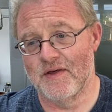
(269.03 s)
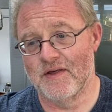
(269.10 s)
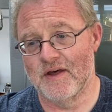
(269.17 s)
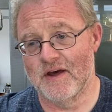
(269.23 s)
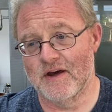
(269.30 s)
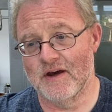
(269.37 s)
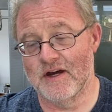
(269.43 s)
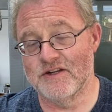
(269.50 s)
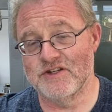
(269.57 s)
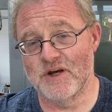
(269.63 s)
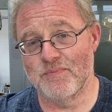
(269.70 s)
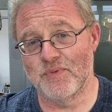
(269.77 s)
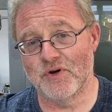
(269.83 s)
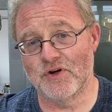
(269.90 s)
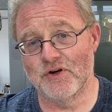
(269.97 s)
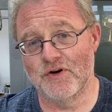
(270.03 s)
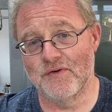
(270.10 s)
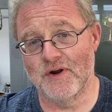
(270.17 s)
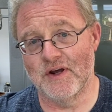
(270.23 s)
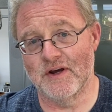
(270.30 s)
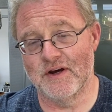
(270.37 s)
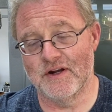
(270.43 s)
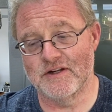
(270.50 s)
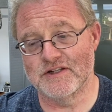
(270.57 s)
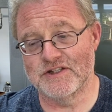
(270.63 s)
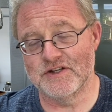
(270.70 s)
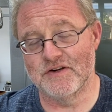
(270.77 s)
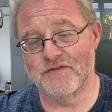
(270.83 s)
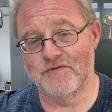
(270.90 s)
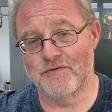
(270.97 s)
uh, a dip occurring at a
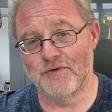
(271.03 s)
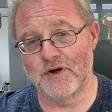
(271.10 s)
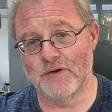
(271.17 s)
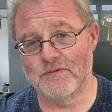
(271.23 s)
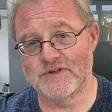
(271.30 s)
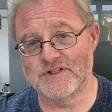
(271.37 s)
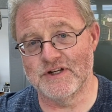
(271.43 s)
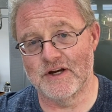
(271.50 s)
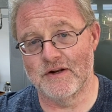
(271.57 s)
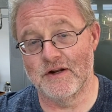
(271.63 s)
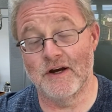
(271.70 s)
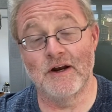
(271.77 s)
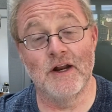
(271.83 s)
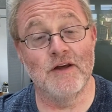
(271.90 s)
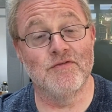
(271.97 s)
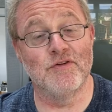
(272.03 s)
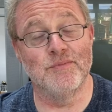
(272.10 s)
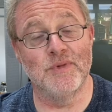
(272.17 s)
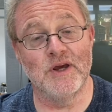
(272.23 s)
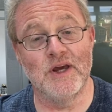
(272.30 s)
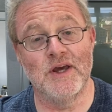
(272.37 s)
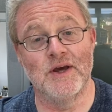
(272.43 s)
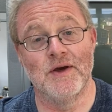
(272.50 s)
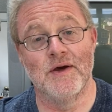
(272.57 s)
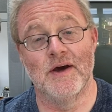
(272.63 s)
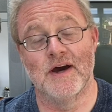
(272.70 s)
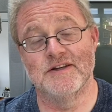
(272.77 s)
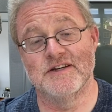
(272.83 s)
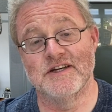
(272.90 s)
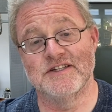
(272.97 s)
certain frequency. And luckily for me,
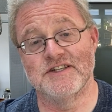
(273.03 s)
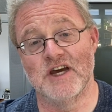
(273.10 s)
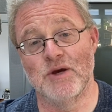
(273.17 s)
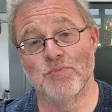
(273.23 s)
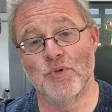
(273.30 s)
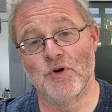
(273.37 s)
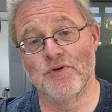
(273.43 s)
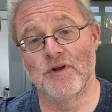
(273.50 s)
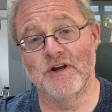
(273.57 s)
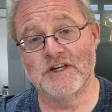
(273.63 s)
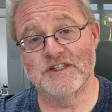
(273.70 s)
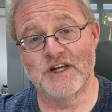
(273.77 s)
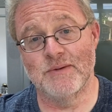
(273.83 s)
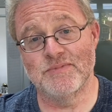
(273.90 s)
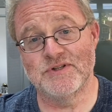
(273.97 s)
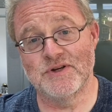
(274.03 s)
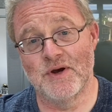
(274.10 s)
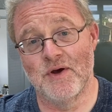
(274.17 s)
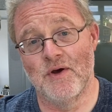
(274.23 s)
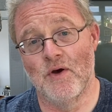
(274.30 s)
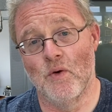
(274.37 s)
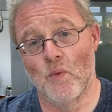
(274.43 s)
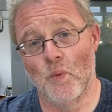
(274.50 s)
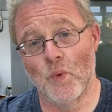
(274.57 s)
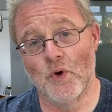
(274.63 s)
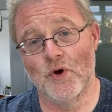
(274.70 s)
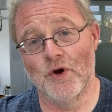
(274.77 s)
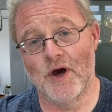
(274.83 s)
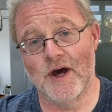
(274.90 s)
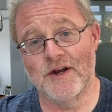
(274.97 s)
as I say, both of these dips
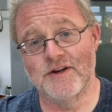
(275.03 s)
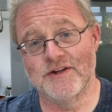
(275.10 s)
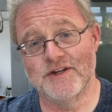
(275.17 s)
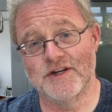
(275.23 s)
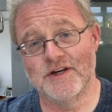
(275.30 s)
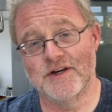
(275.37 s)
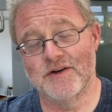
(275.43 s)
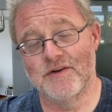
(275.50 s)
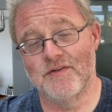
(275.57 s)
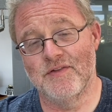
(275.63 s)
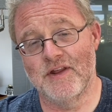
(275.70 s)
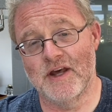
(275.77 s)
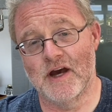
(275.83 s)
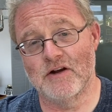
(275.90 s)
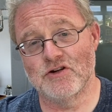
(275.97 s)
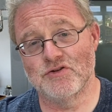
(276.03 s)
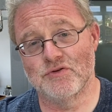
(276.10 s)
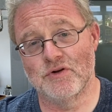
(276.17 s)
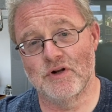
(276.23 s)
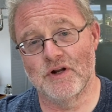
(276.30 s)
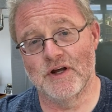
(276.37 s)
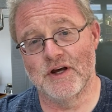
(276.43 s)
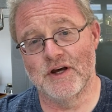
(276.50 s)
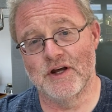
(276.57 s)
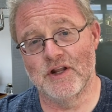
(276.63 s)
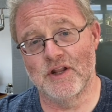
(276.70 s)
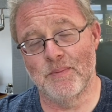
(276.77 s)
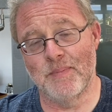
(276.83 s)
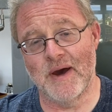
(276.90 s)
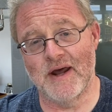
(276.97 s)
were under the actual uh,
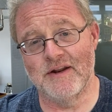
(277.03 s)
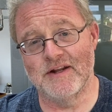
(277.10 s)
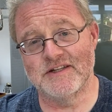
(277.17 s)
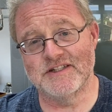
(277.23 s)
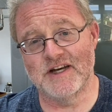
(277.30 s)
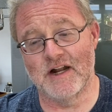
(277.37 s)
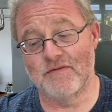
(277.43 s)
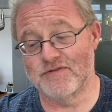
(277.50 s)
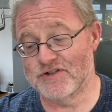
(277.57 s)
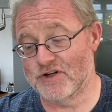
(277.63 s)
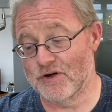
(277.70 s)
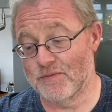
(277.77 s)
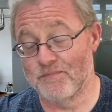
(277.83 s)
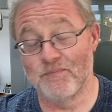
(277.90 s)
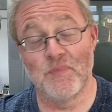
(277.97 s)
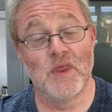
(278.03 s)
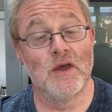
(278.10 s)
the band itself, so